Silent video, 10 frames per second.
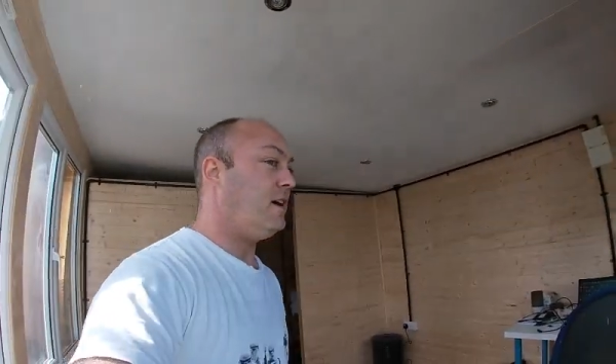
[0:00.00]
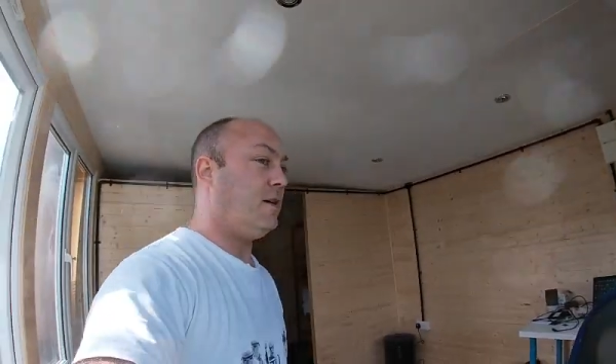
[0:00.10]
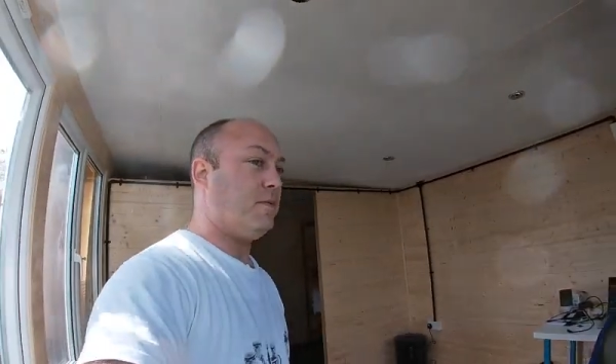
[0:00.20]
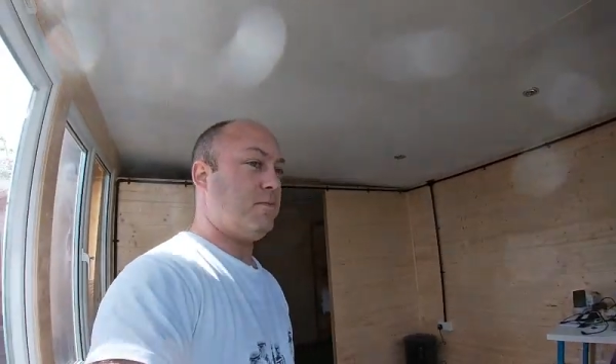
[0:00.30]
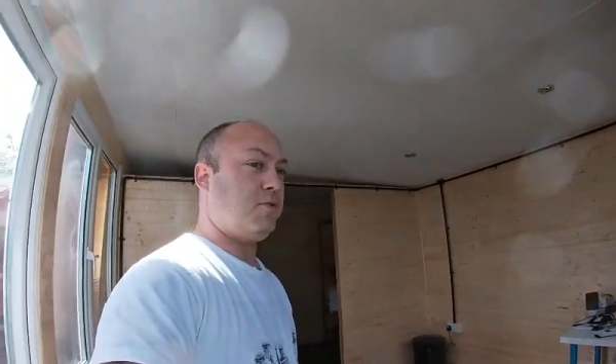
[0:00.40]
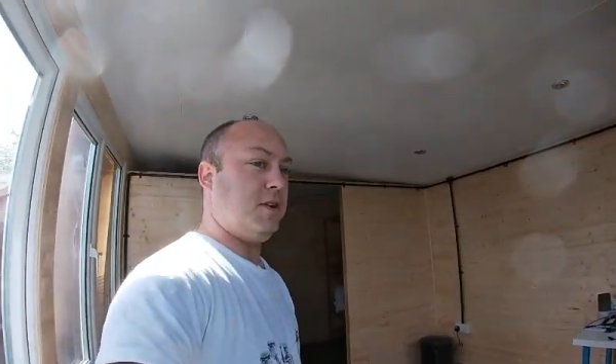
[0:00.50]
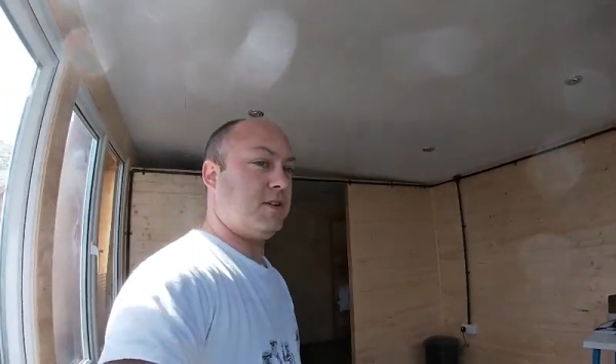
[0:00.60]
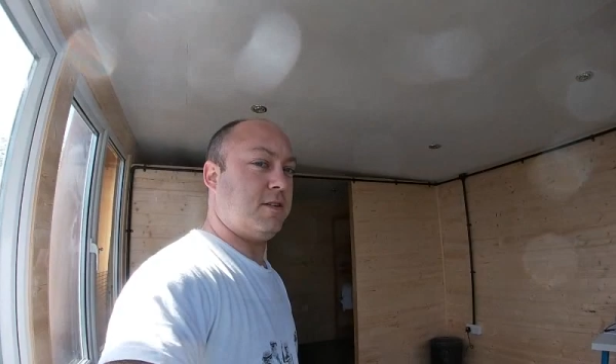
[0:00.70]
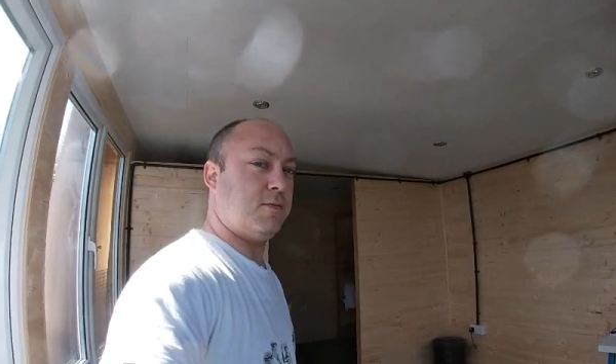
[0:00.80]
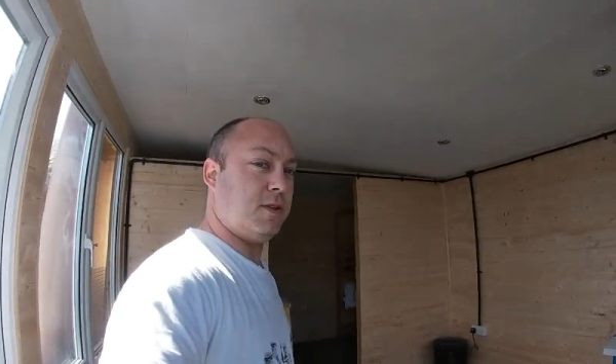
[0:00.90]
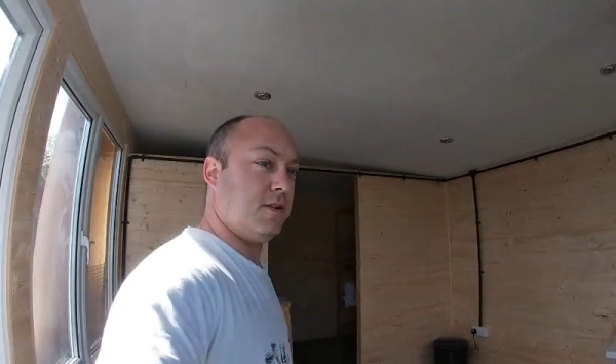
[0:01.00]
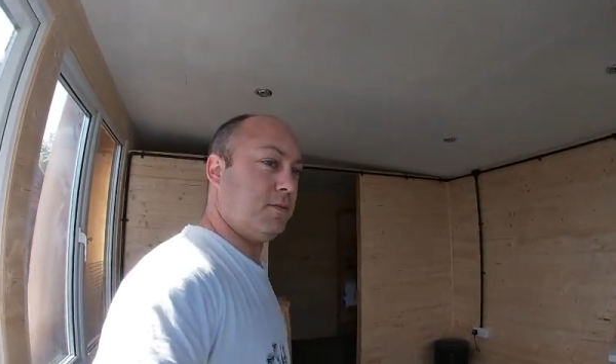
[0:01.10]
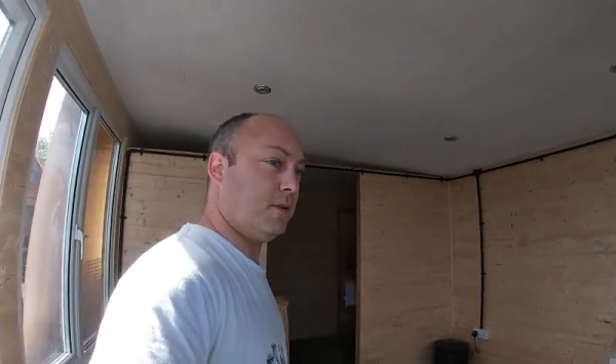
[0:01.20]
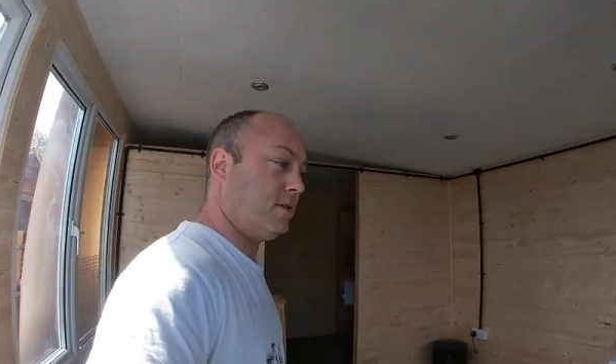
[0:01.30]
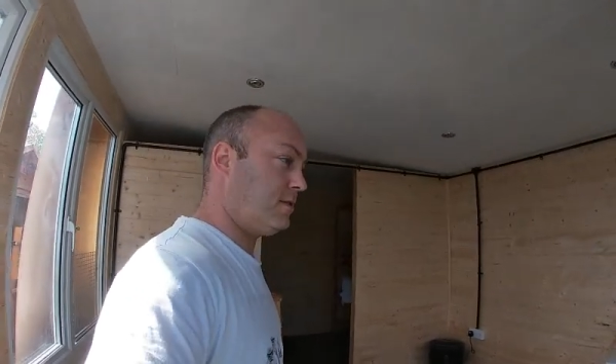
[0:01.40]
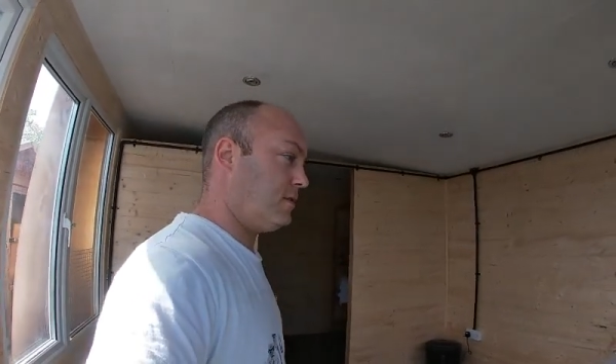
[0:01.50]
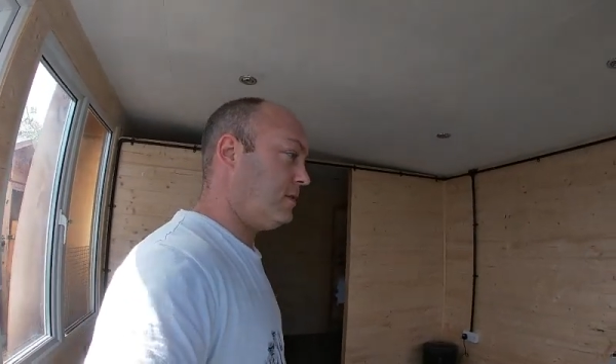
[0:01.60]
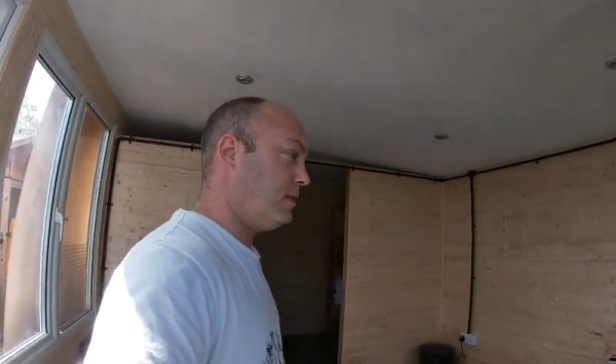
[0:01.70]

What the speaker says: I'm pretty chuffed with it, to be honest.